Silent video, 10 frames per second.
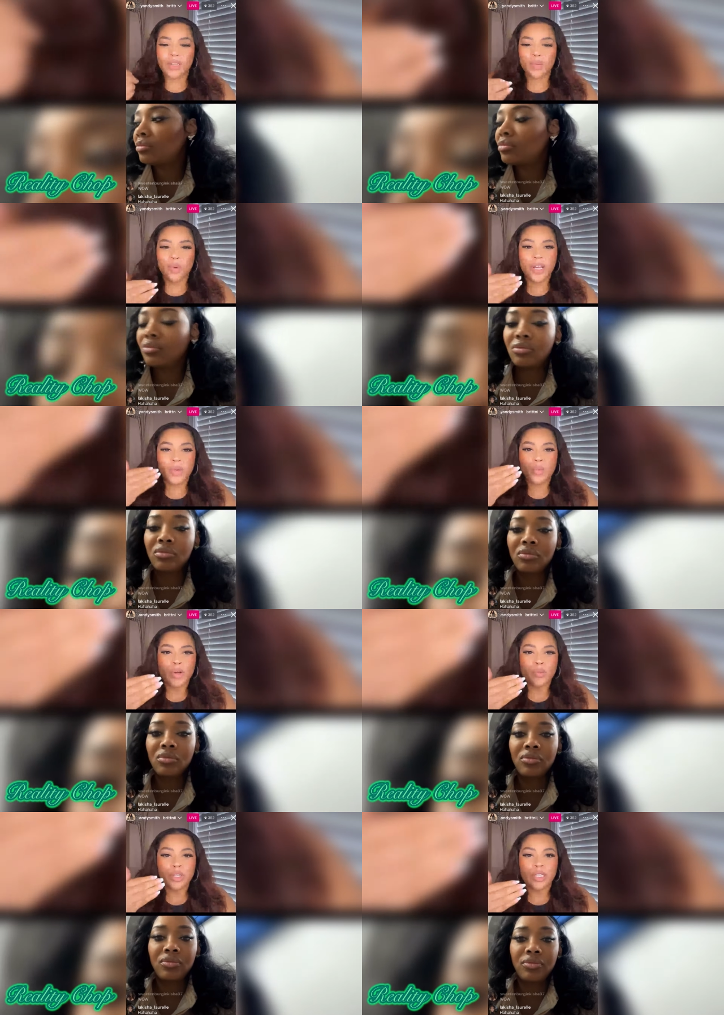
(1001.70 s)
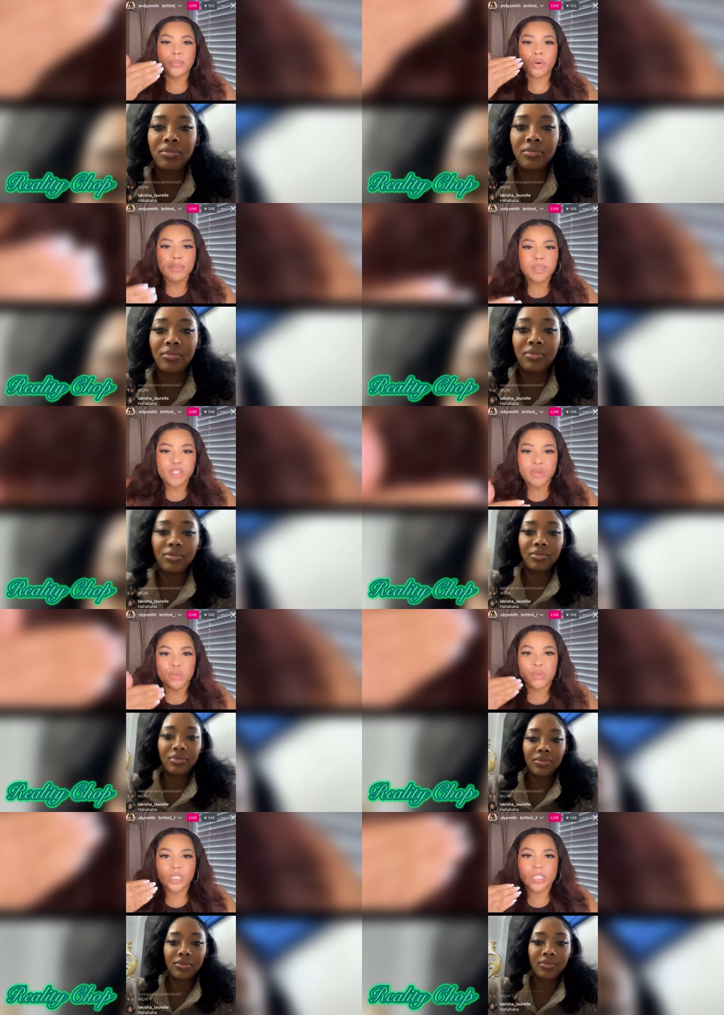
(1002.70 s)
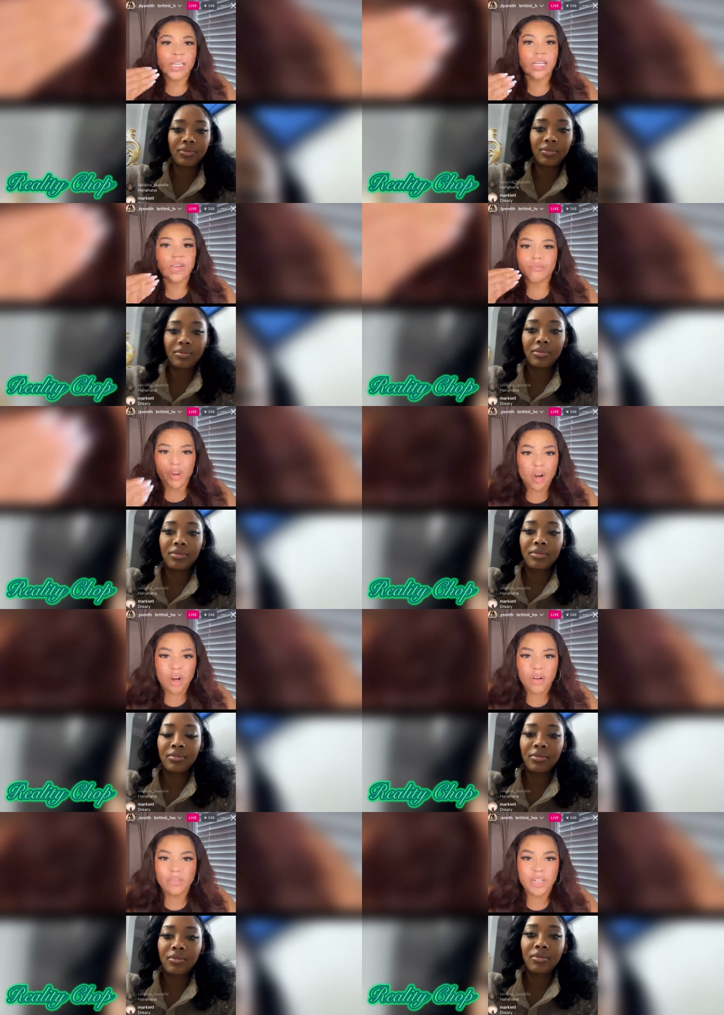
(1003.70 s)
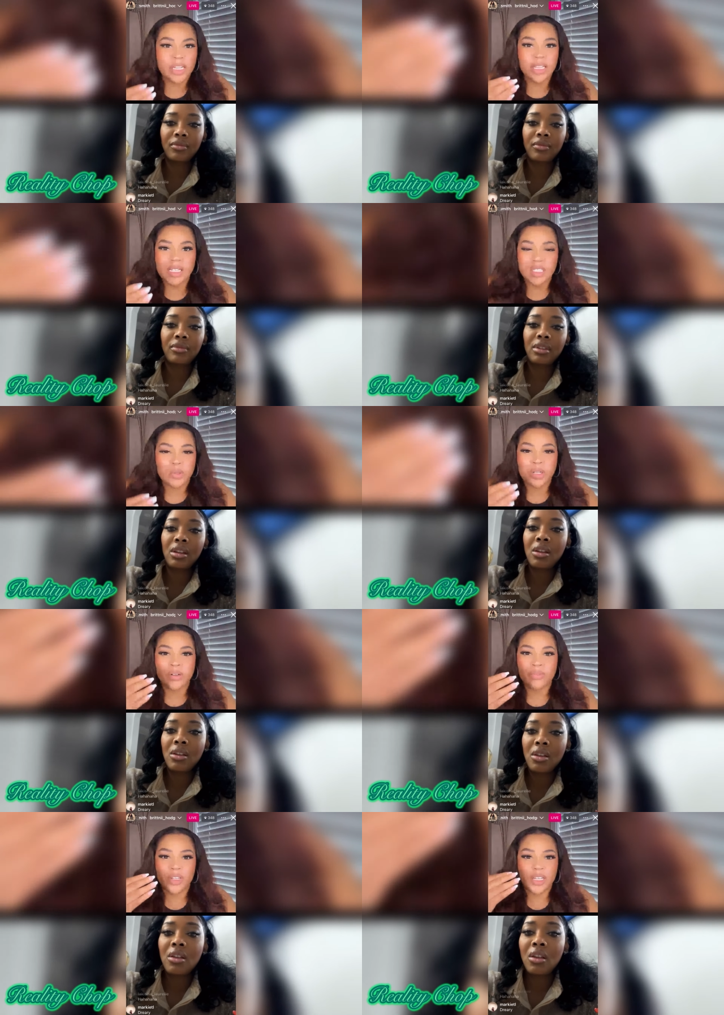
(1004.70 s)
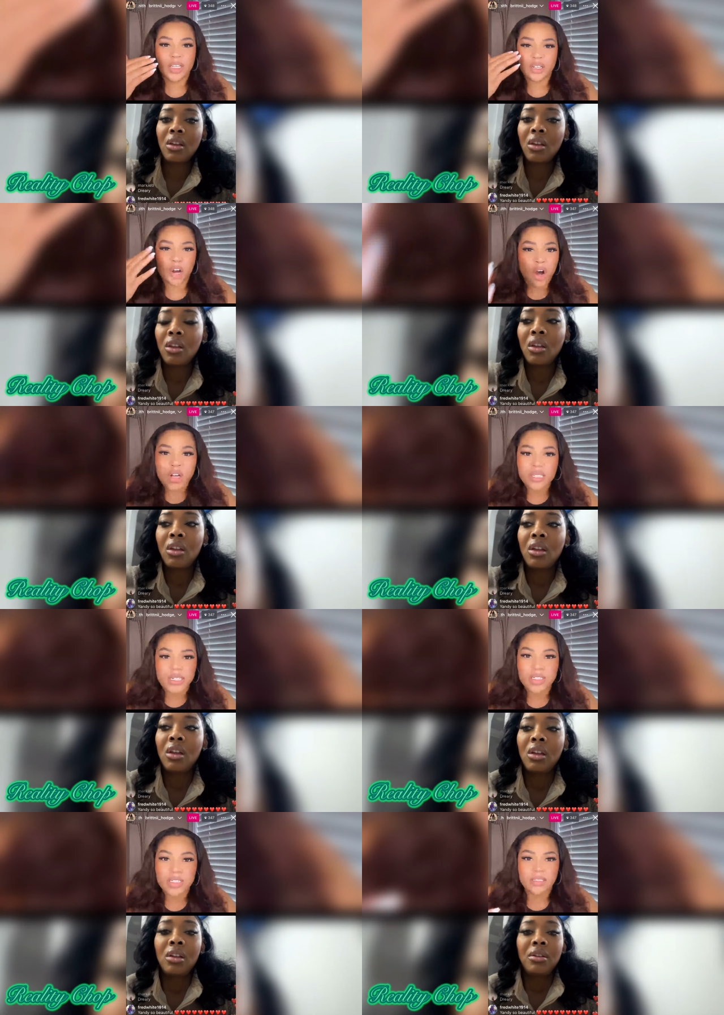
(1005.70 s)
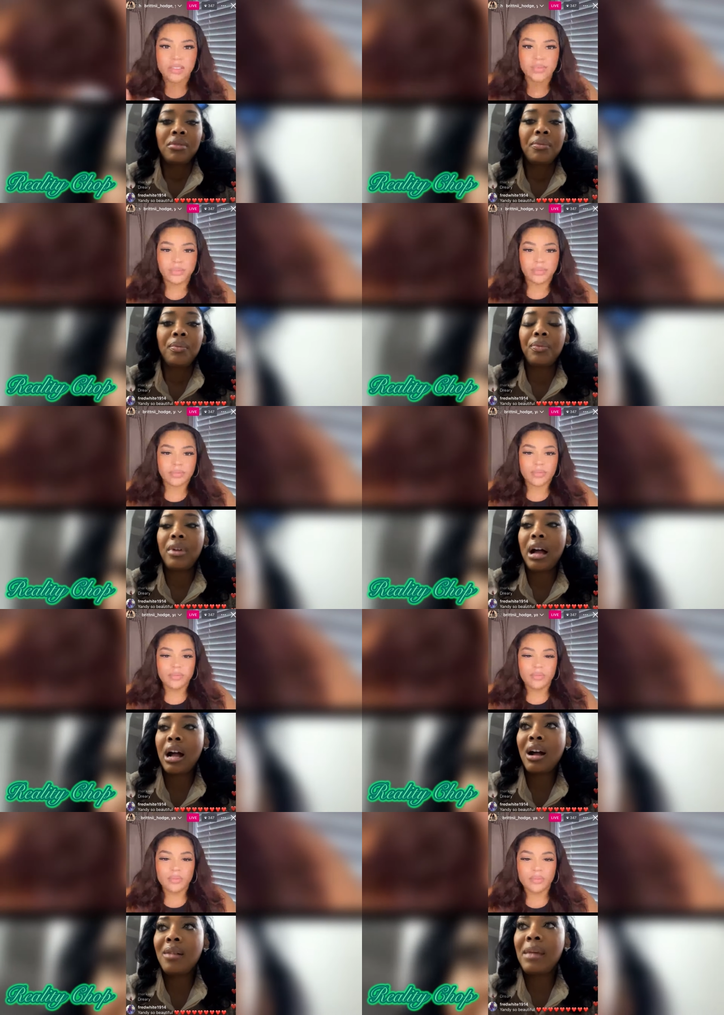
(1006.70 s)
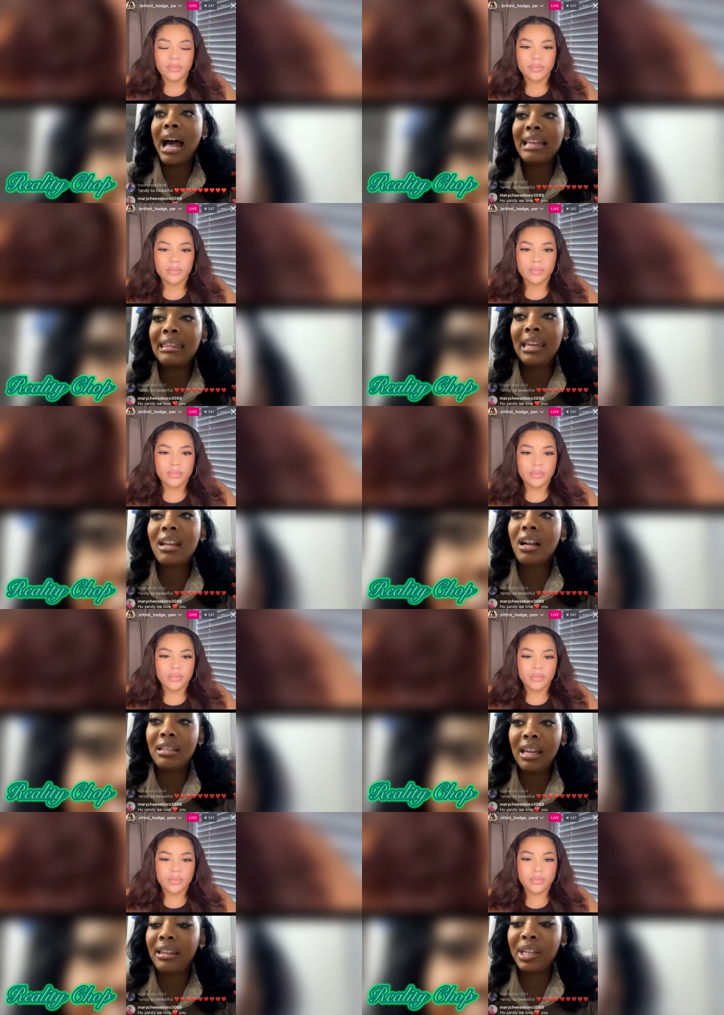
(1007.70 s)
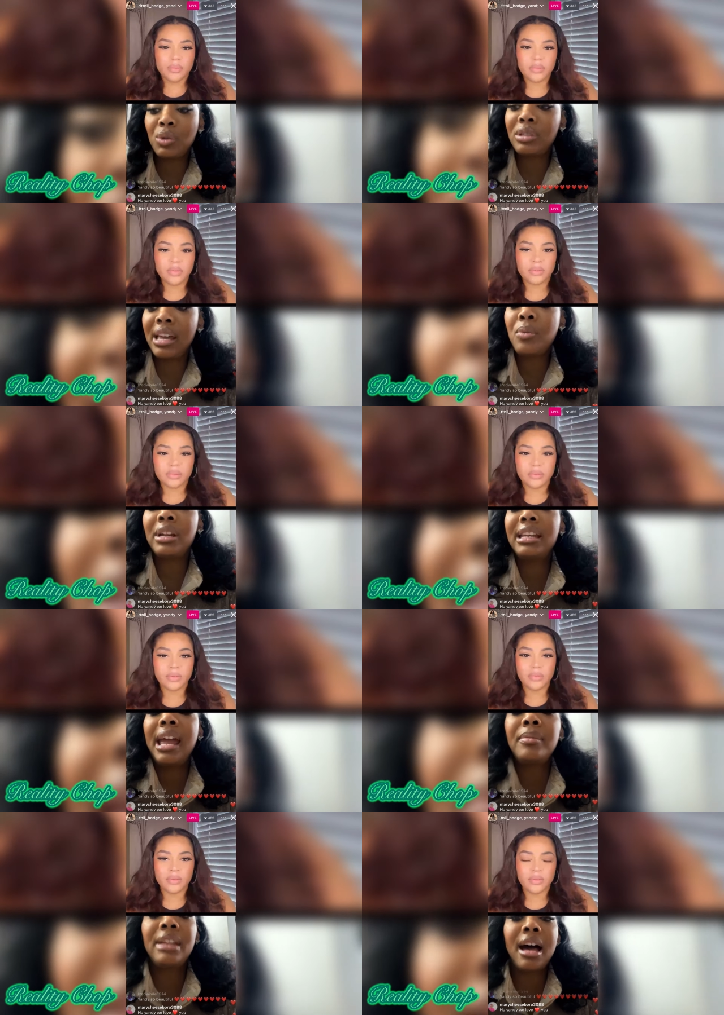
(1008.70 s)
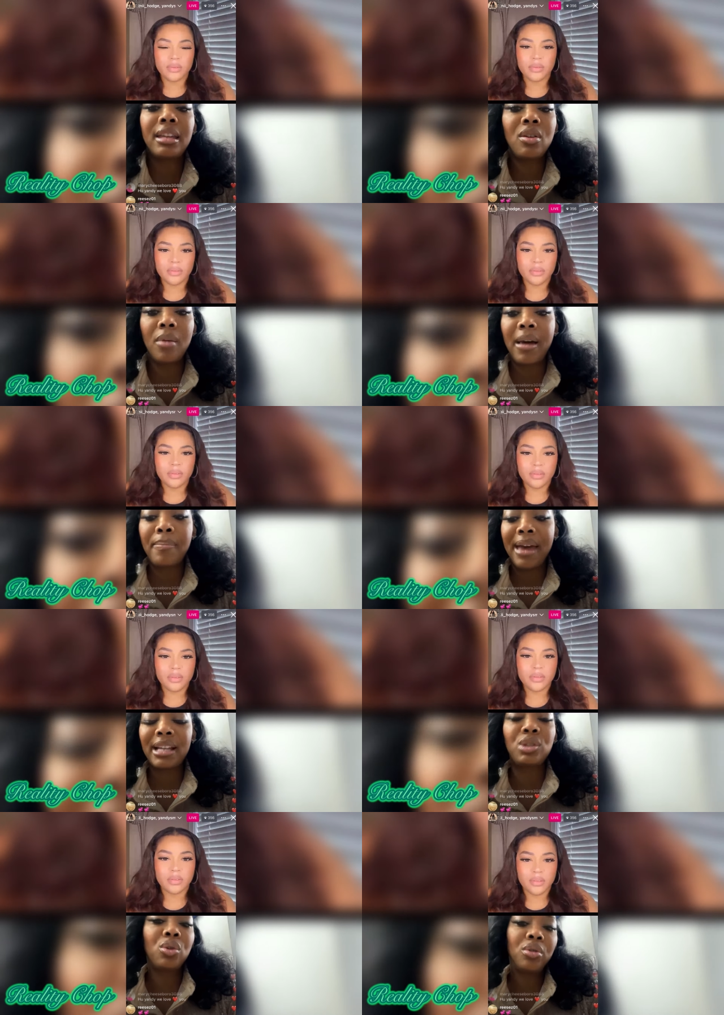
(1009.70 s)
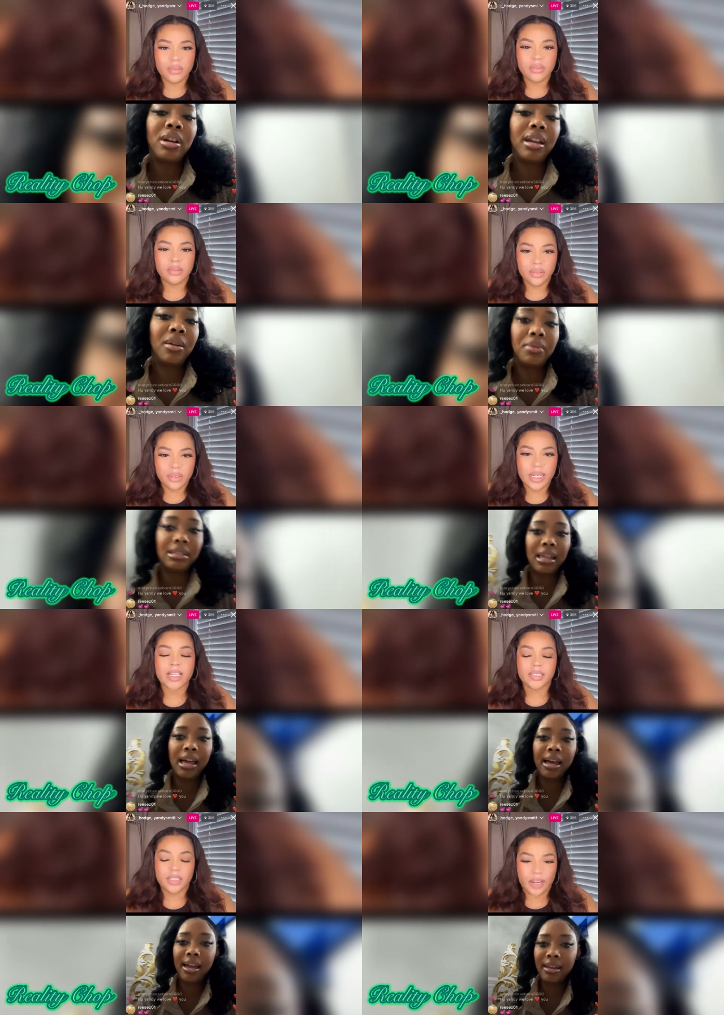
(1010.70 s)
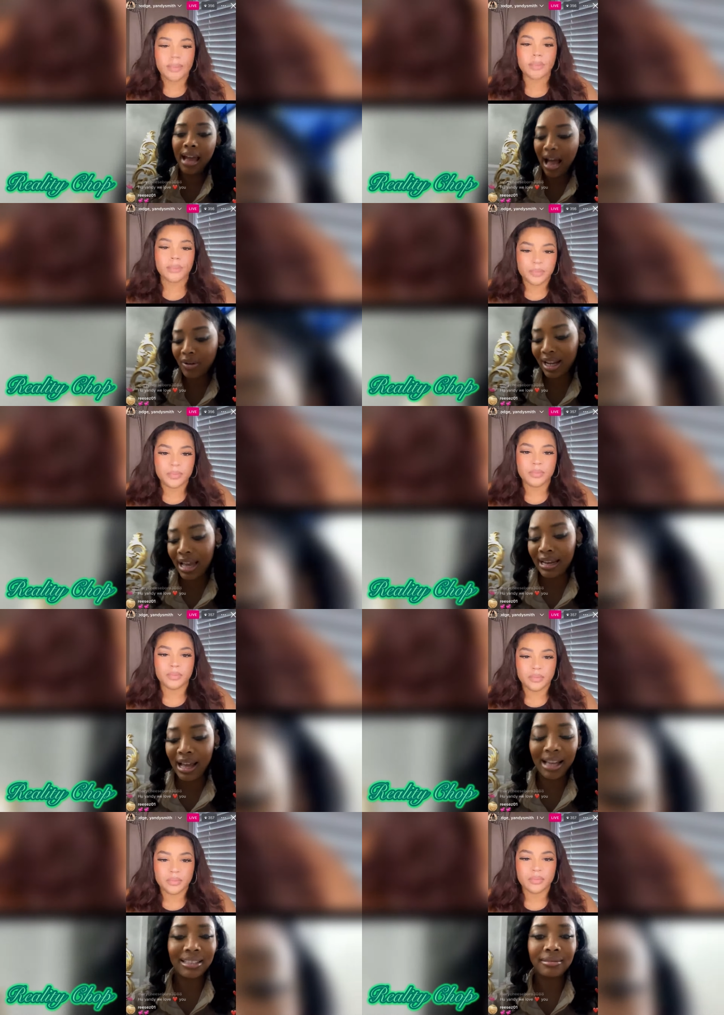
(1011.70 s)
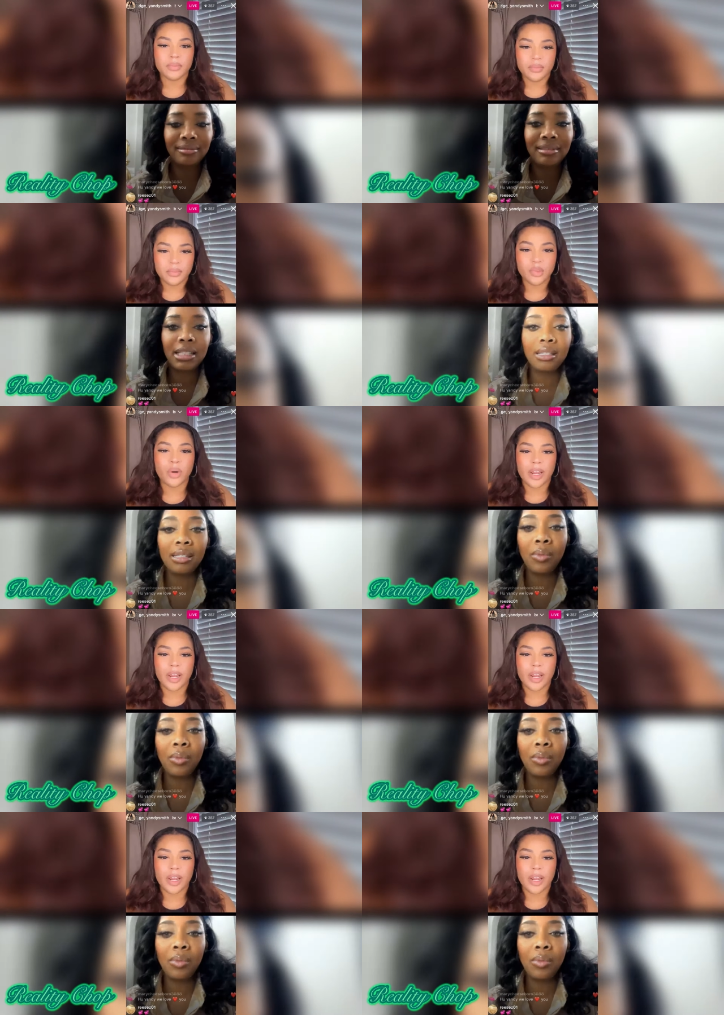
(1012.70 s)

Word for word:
Speaker 1: it, what what really prompted you to really get involved in these sort of causes?
Speaker 2: Um, I think again, like you said, when it came knocking on my back door, it was like, how can I not? This right. is